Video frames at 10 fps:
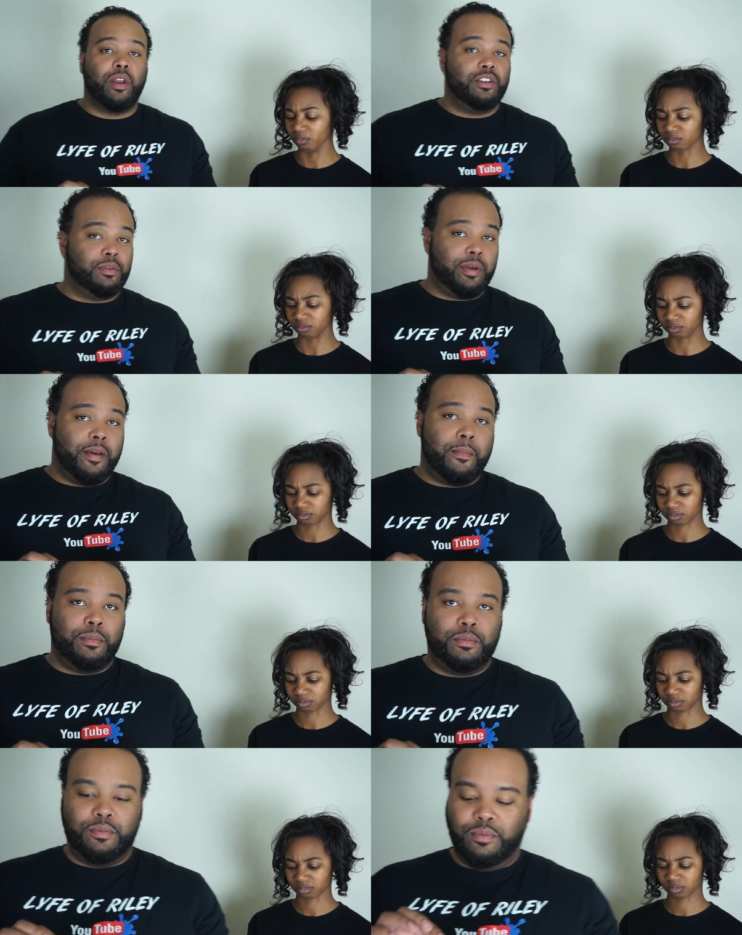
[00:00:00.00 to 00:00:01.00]
Speaker 1: Japan,
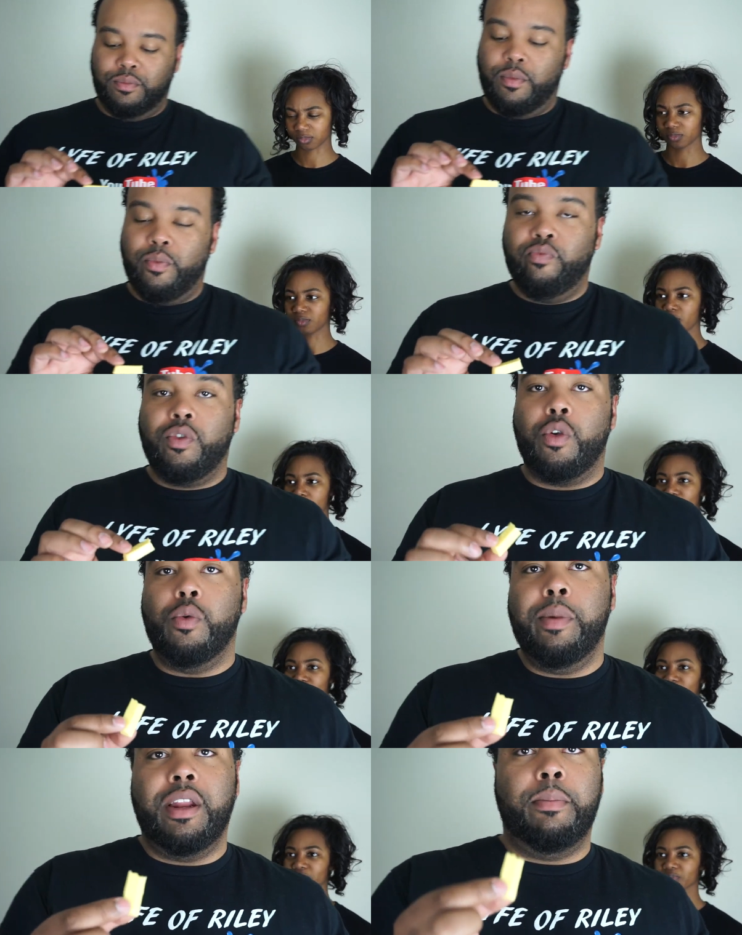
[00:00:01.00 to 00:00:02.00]
you
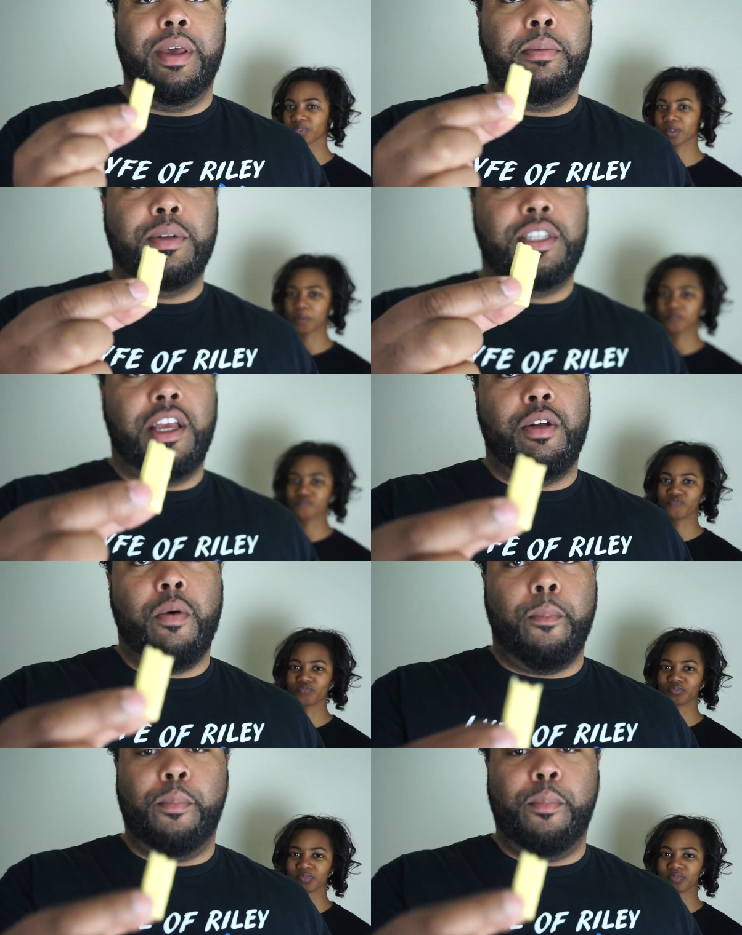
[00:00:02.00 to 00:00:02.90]
made a baked potato.